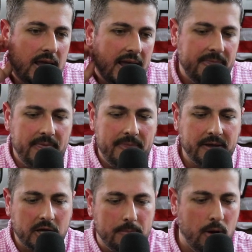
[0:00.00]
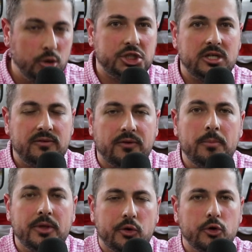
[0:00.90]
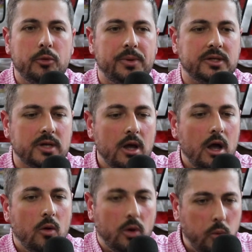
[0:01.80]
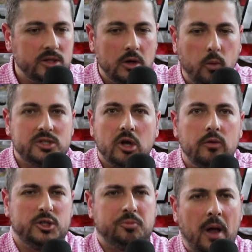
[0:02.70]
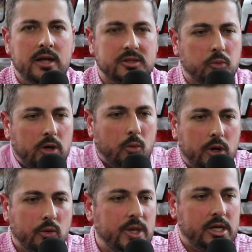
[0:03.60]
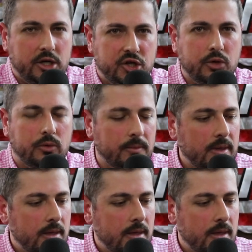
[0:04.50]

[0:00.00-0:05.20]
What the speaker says: and the commotion from the group is, well, what's our response? What are we going to do?